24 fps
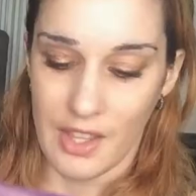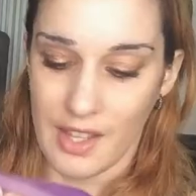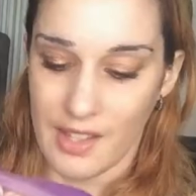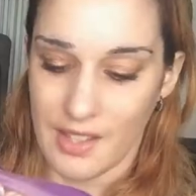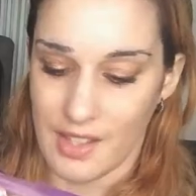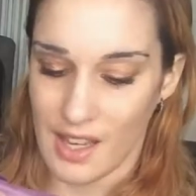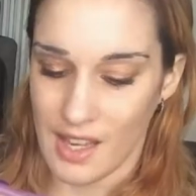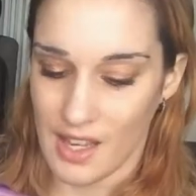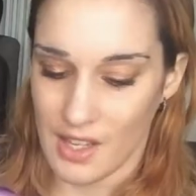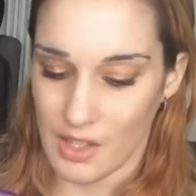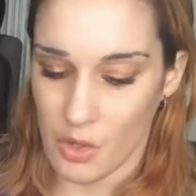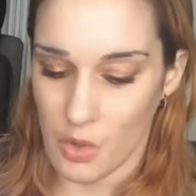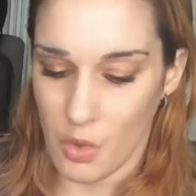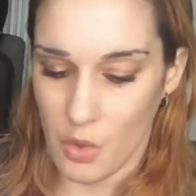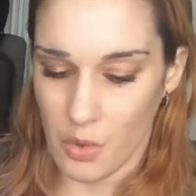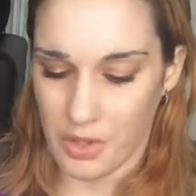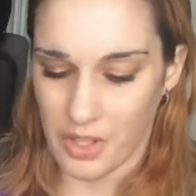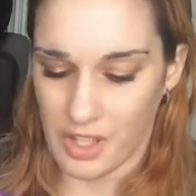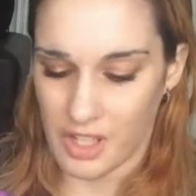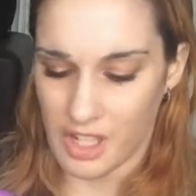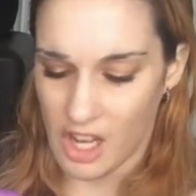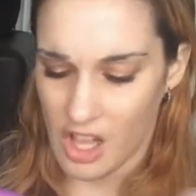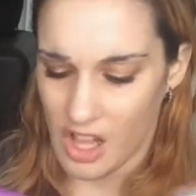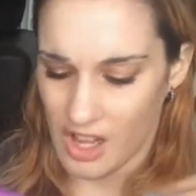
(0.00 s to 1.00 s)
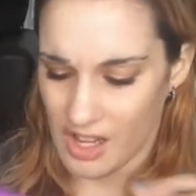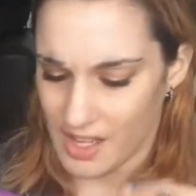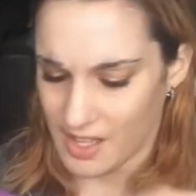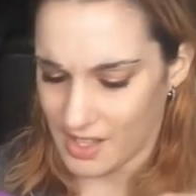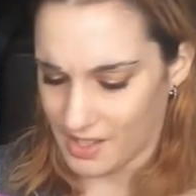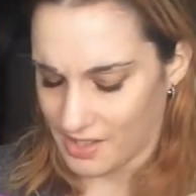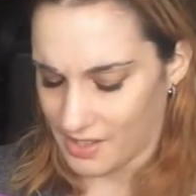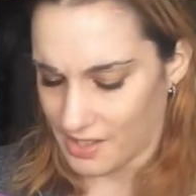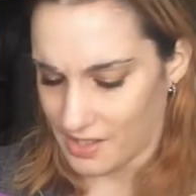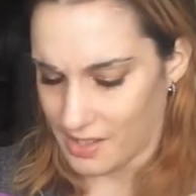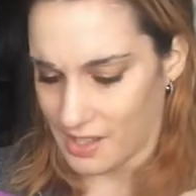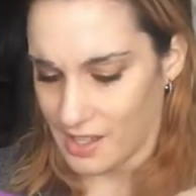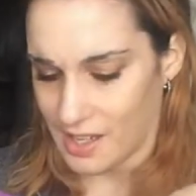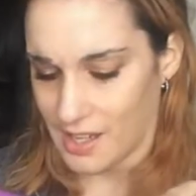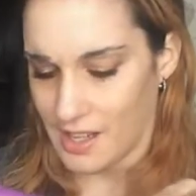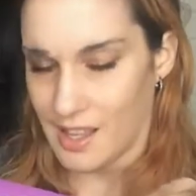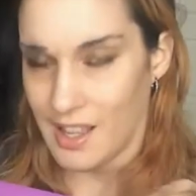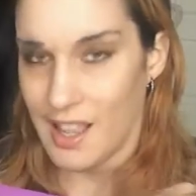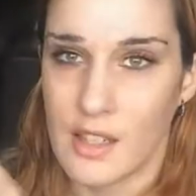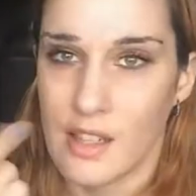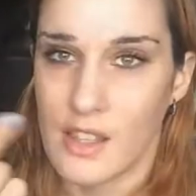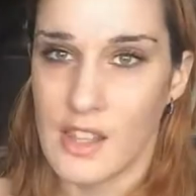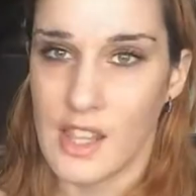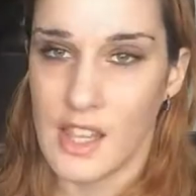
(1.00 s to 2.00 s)
This is Northern Lights.
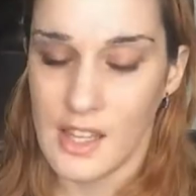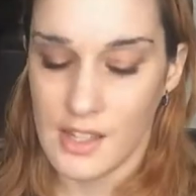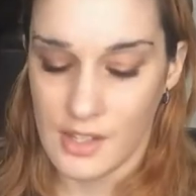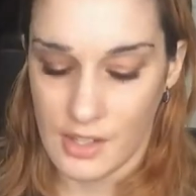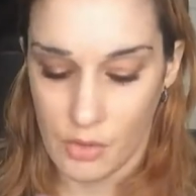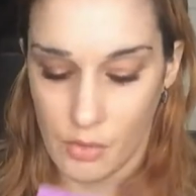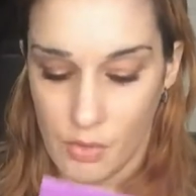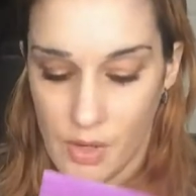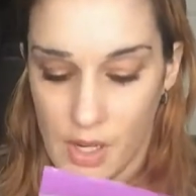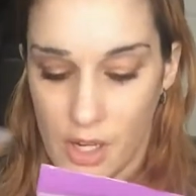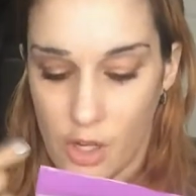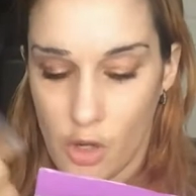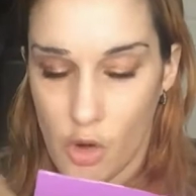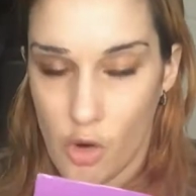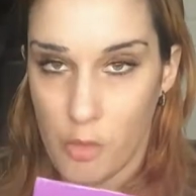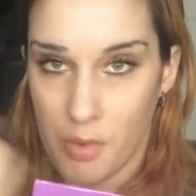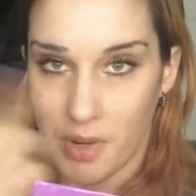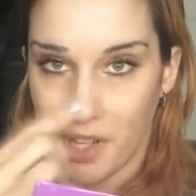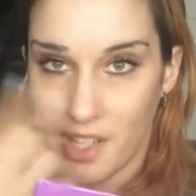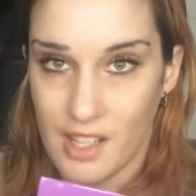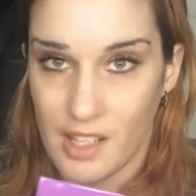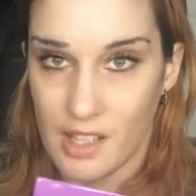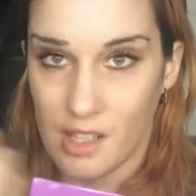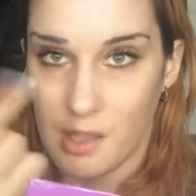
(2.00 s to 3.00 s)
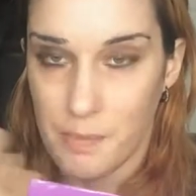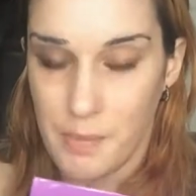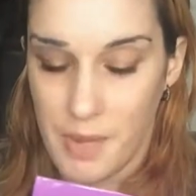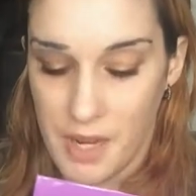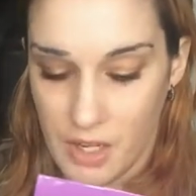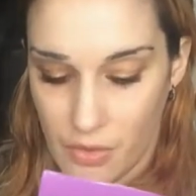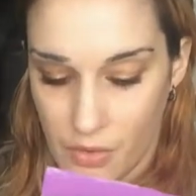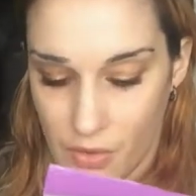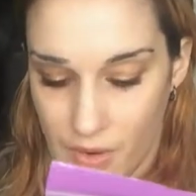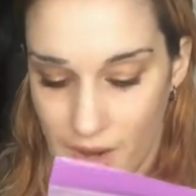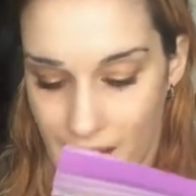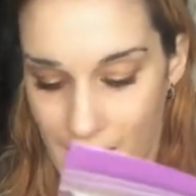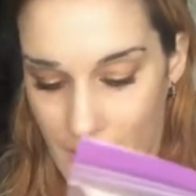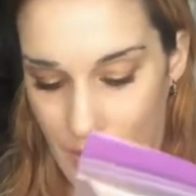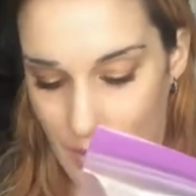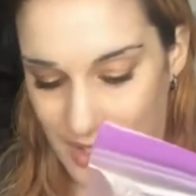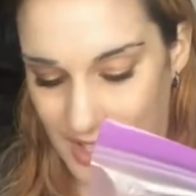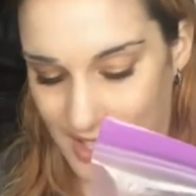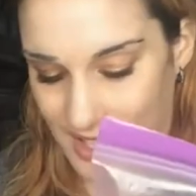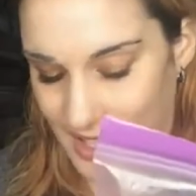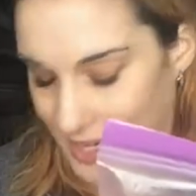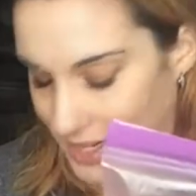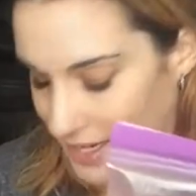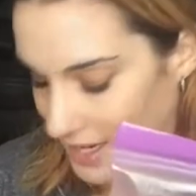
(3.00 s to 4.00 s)
This is really cool because it spins around,
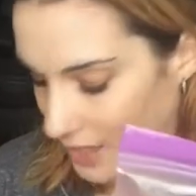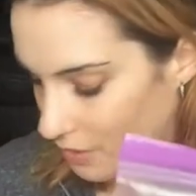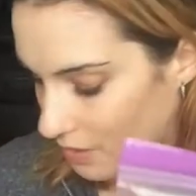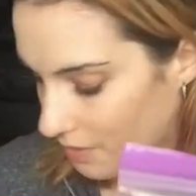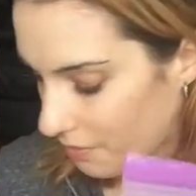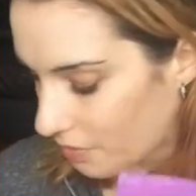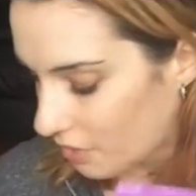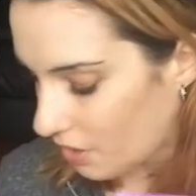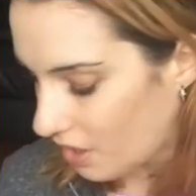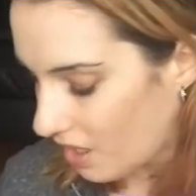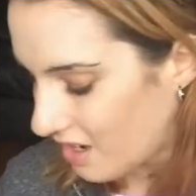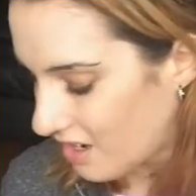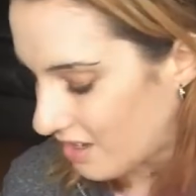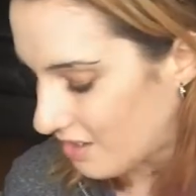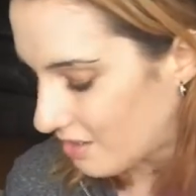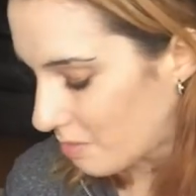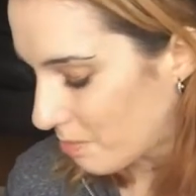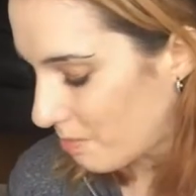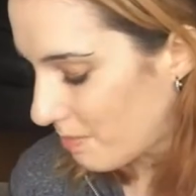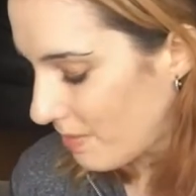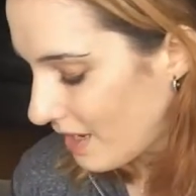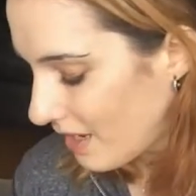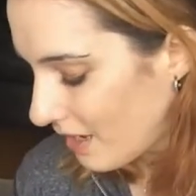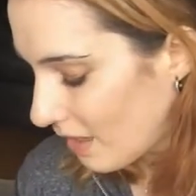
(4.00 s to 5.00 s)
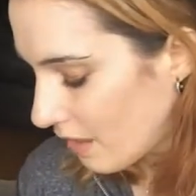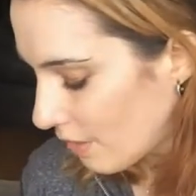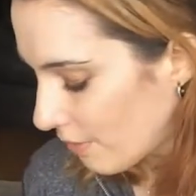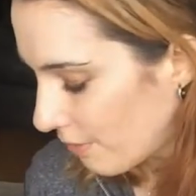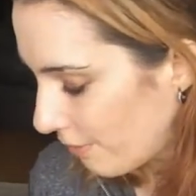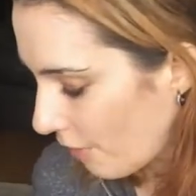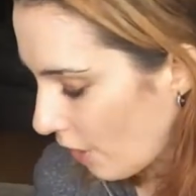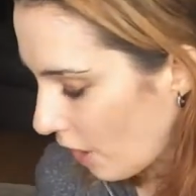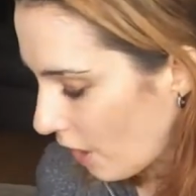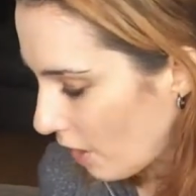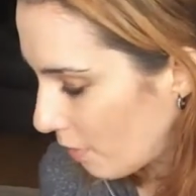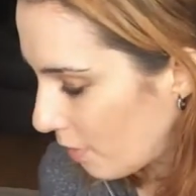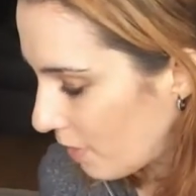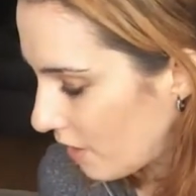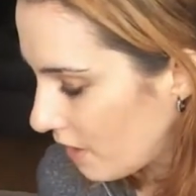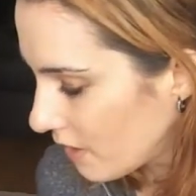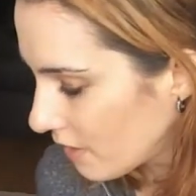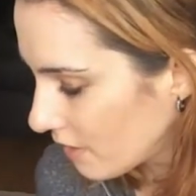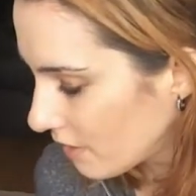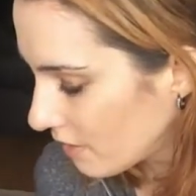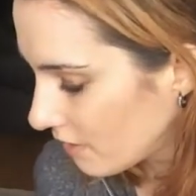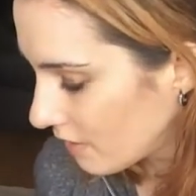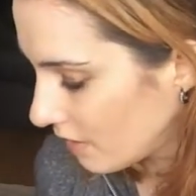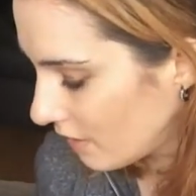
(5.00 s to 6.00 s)
sending out different colours, a bit like
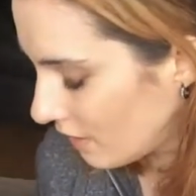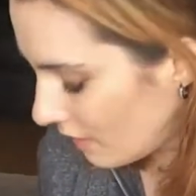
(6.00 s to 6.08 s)
fireworks.